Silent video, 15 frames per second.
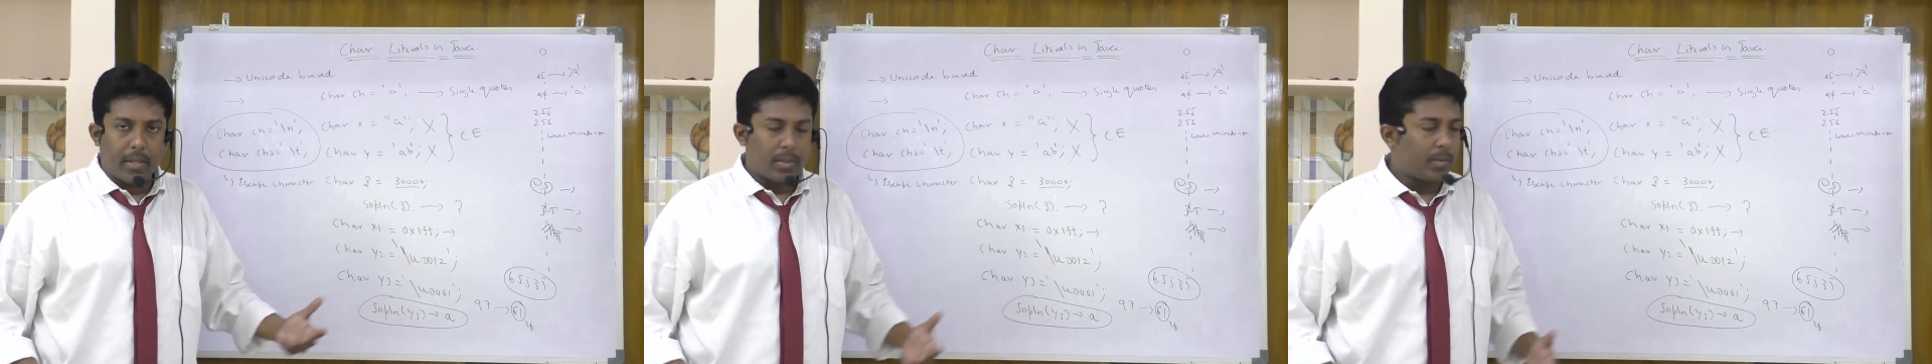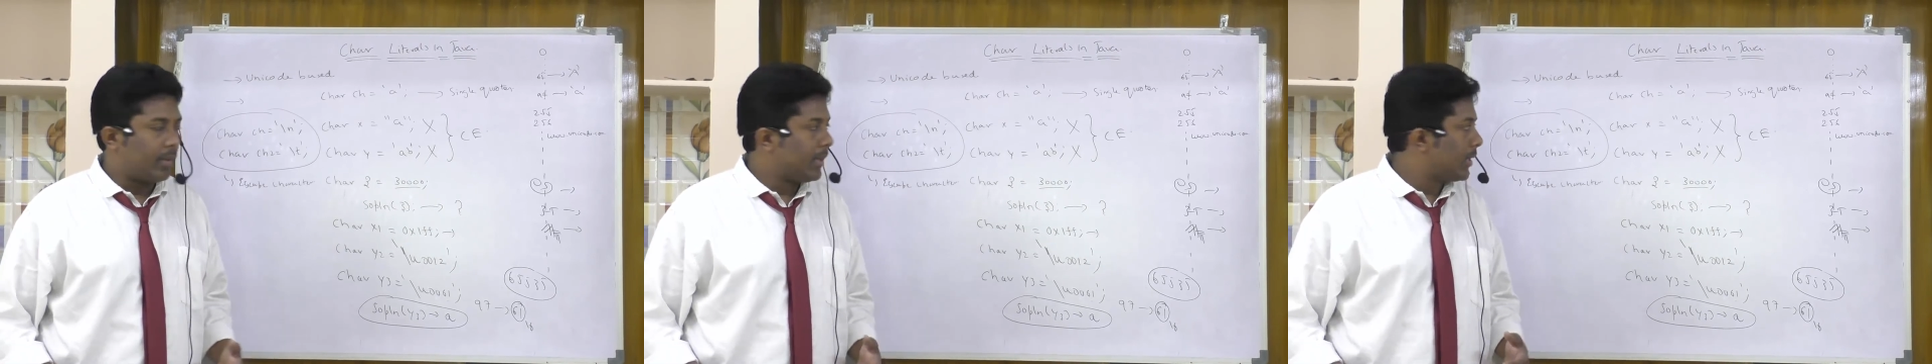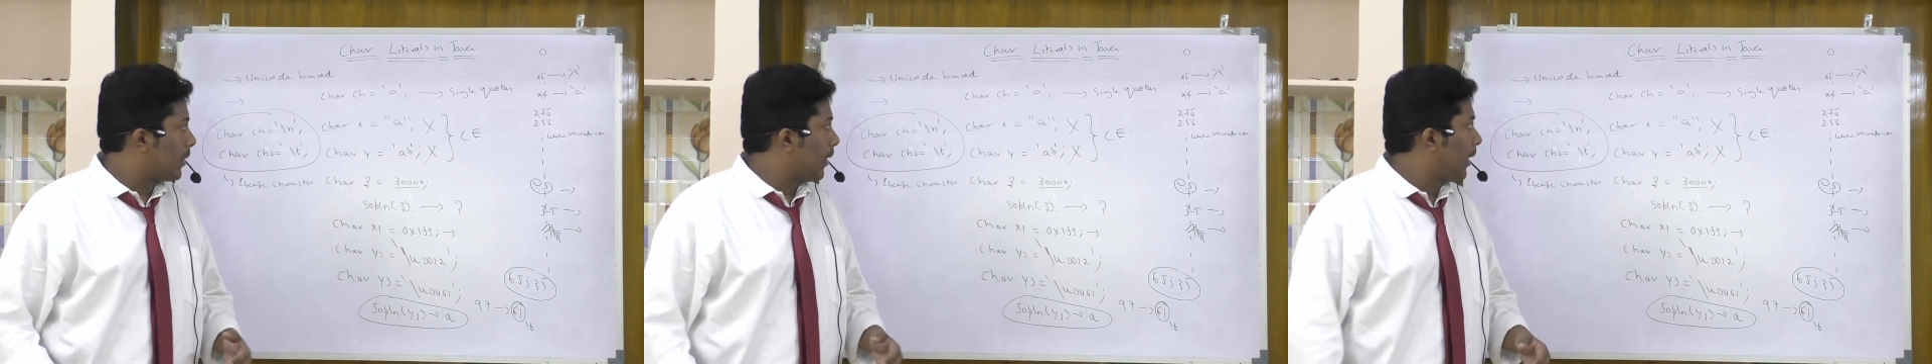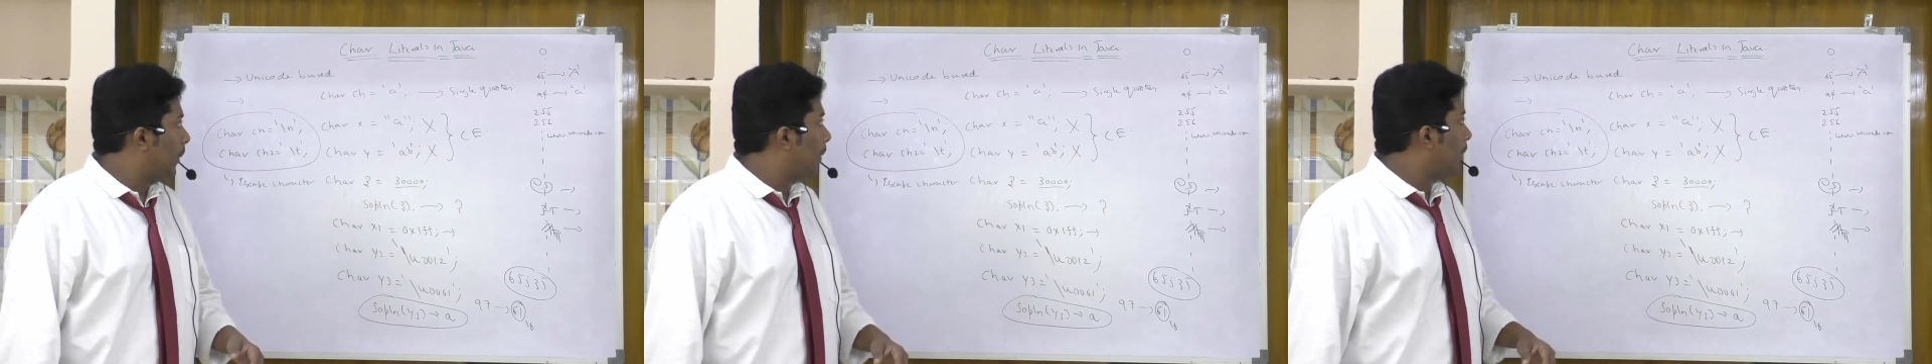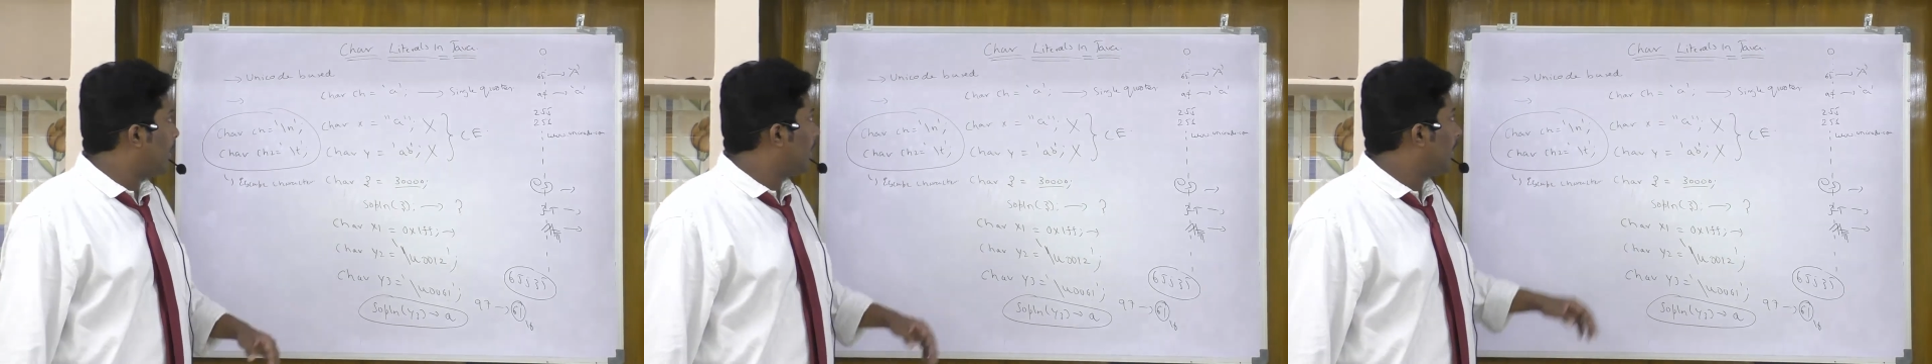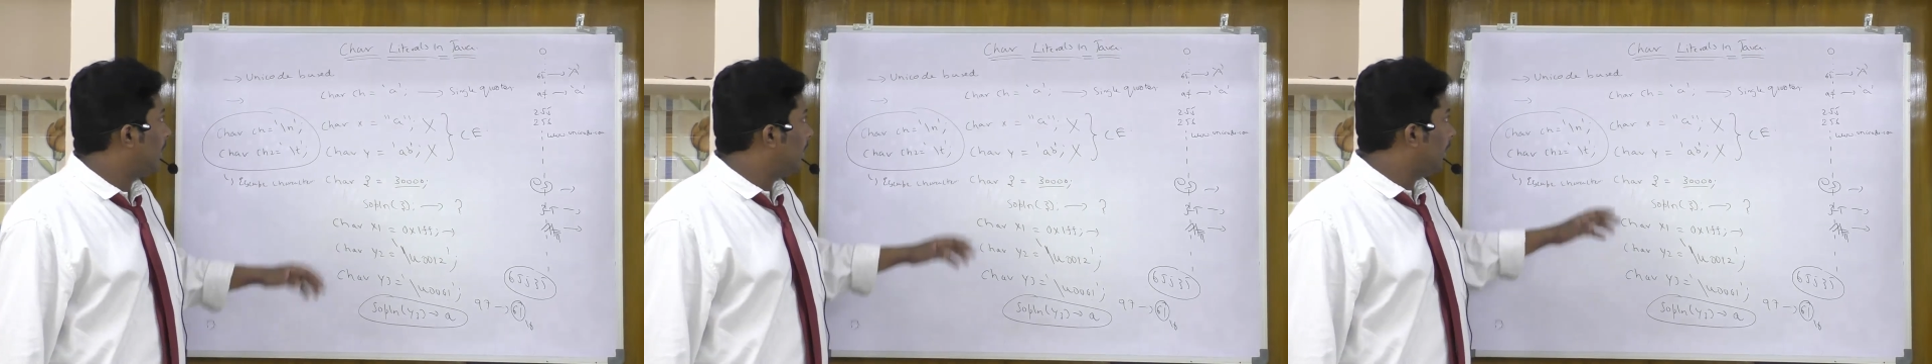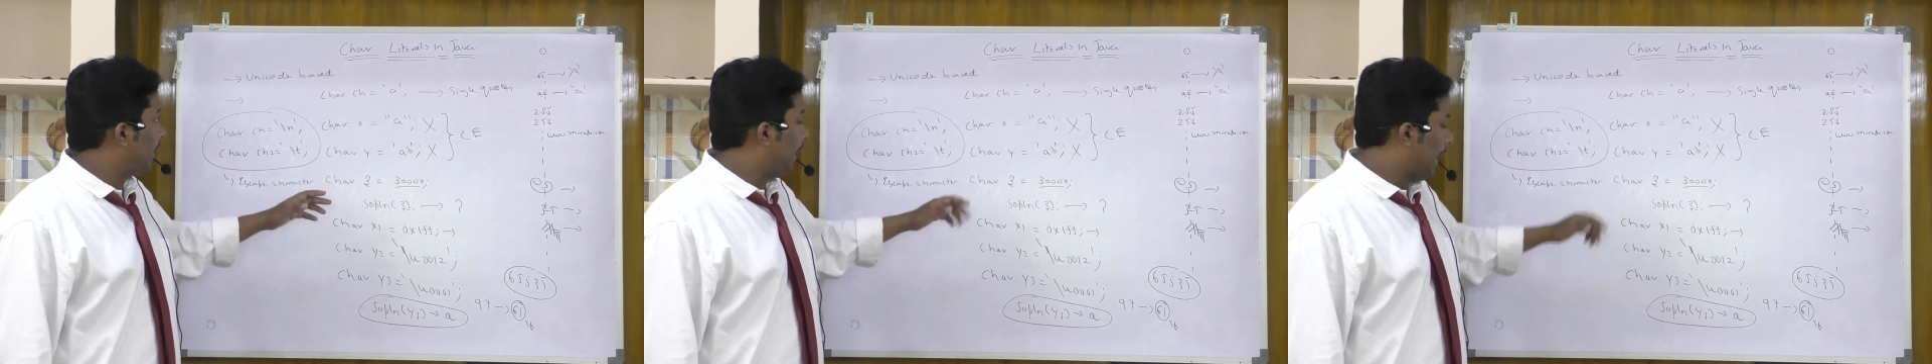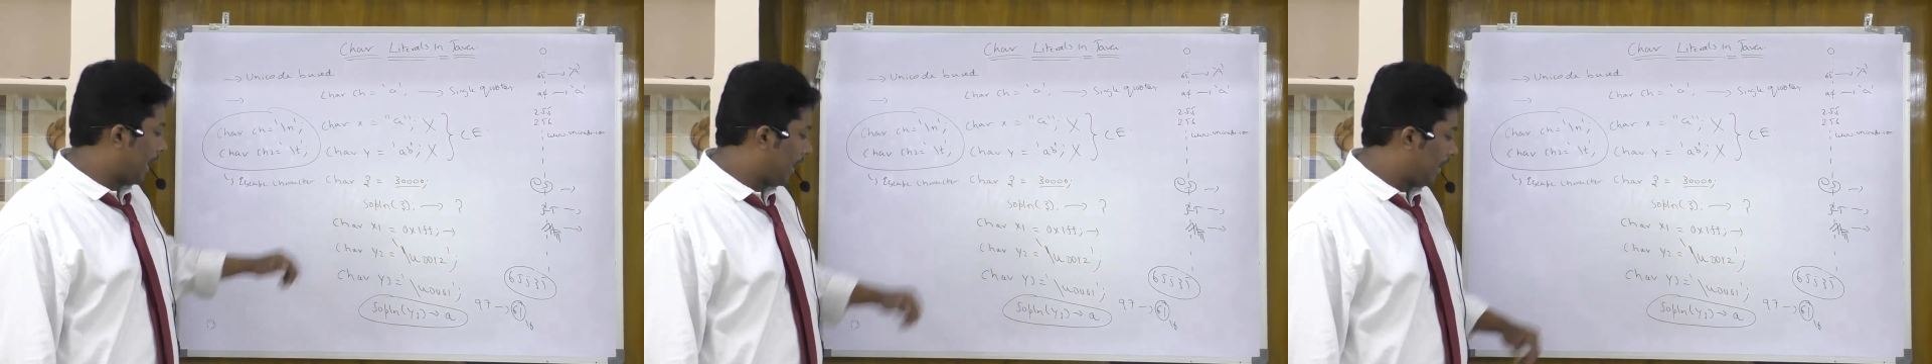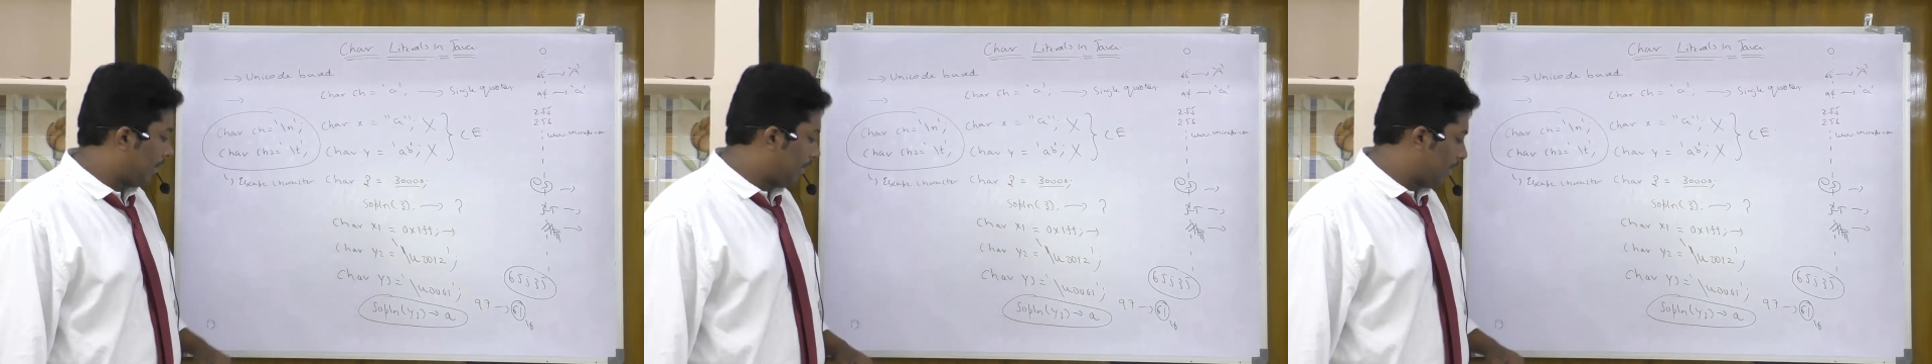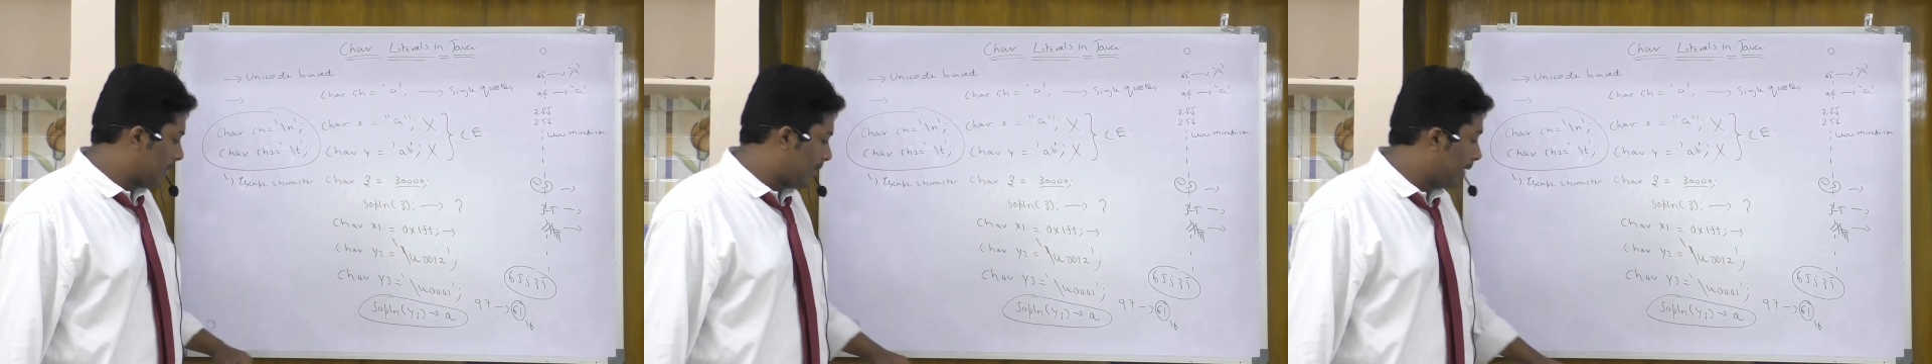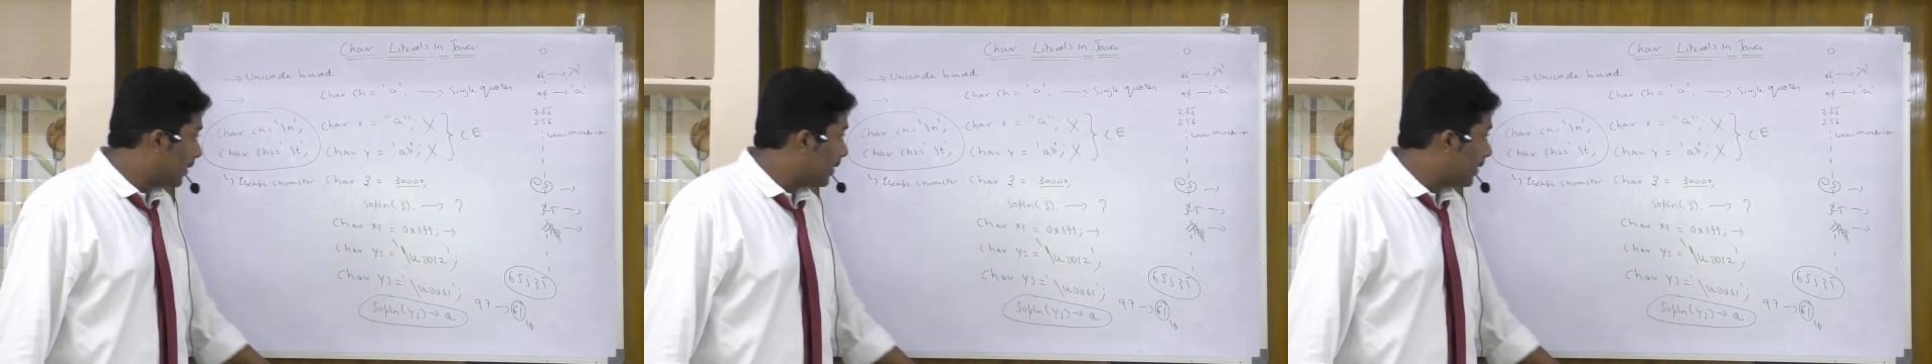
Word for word: so this is all about uh, the char literals